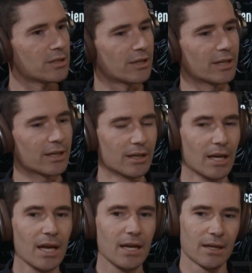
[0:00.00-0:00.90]
I think
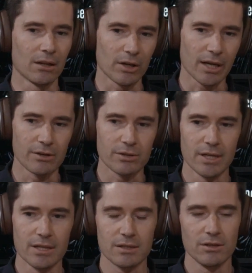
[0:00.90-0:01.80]
in a lot of
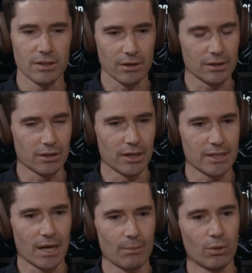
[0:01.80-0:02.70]
countries, New Zealand's a good
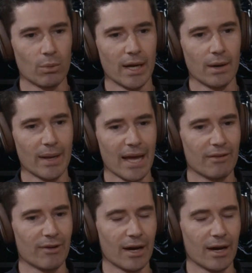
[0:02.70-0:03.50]
example where we have